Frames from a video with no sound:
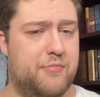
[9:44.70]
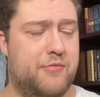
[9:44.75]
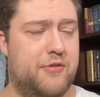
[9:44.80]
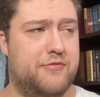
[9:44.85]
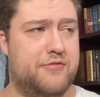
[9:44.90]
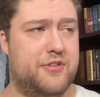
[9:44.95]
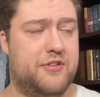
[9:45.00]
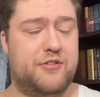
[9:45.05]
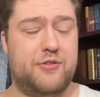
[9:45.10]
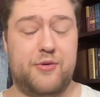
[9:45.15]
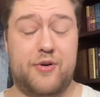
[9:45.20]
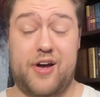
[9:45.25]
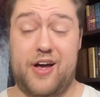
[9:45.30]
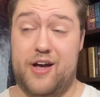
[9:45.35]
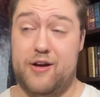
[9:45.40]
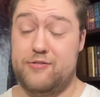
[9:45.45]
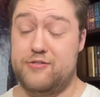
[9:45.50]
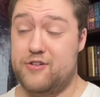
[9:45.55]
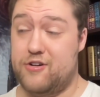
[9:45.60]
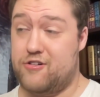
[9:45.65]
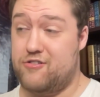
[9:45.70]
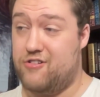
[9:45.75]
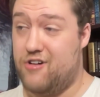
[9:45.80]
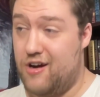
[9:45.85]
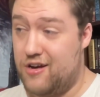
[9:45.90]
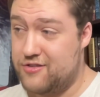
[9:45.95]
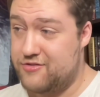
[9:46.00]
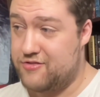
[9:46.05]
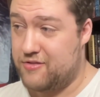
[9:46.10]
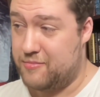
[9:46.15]
moves into a house
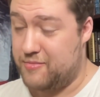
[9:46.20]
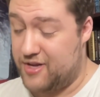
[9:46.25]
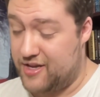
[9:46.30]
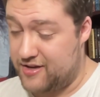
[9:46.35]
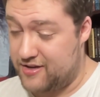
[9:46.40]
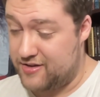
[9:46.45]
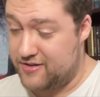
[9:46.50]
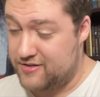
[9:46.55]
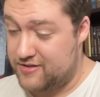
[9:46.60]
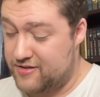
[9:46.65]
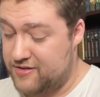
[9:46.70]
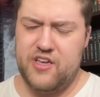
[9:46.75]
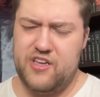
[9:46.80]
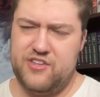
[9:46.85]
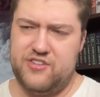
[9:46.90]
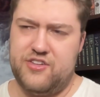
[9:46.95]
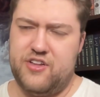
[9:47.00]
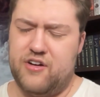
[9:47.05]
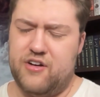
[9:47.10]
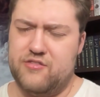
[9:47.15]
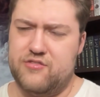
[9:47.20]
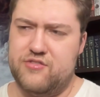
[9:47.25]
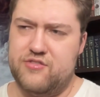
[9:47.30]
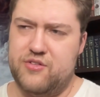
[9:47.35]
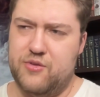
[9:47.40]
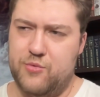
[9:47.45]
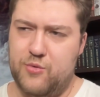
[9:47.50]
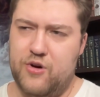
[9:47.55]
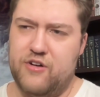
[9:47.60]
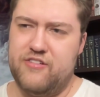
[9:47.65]
across from his, he starts
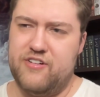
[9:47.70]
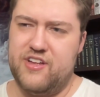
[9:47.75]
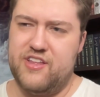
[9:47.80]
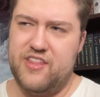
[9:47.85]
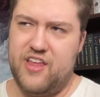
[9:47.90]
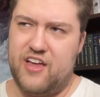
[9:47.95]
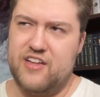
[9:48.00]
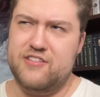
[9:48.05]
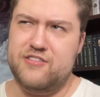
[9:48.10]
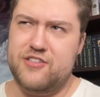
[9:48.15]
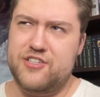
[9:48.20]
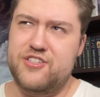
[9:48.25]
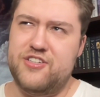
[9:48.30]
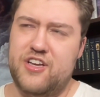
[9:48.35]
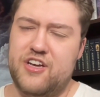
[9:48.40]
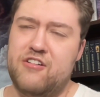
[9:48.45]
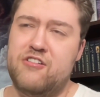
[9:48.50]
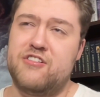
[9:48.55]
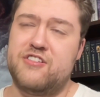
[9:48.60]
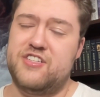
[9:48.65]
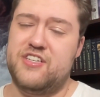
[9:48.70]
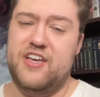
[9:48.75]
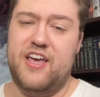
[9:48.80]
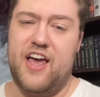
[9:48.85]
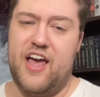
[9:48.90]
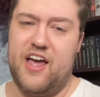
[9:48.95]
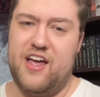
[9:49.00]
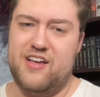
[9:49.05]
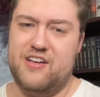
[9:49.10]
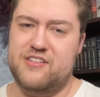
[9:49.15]
to worry that secrets he
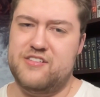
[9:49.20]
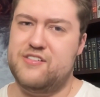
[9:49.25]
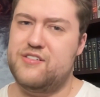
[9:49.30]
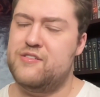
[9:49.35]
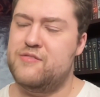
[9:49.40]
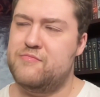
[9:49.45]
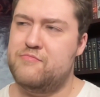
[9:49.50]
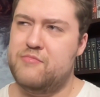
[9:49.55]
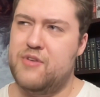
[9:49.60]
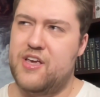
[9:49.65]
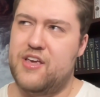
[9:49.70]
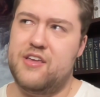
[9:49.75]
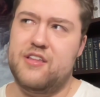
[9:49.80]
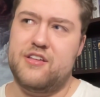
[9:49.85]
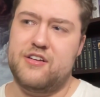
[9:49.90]
has may get